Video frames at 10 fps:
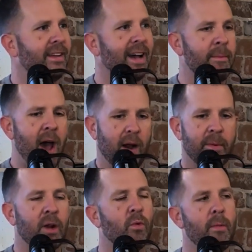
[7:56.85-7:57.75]
I'm not. I'm
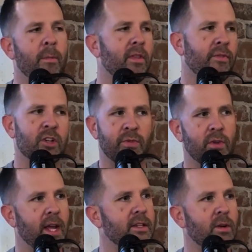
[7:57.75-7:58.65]
going to remember the first few
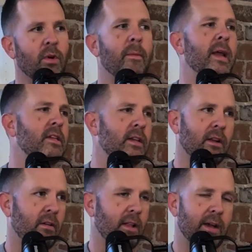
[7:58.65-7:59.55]
days that were amazing
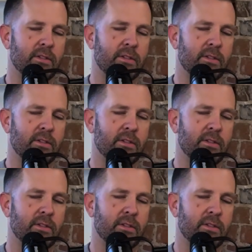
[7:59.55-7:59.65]
and all that.